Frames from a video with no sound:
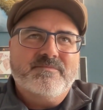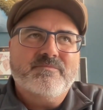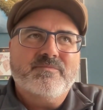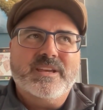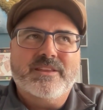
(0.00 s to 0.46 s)

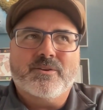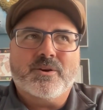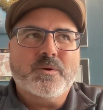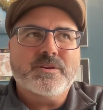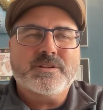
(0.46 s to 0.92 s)
either a
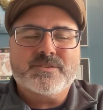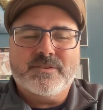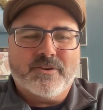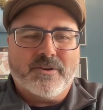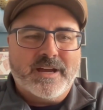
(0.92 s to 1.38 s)
query
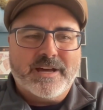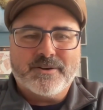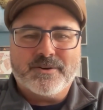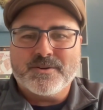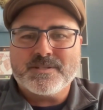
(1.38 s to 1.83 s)
string or a
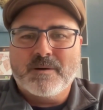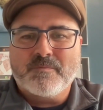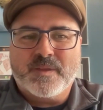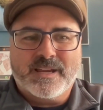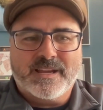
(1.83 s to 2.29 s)
header or
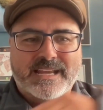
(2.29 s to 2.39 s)
something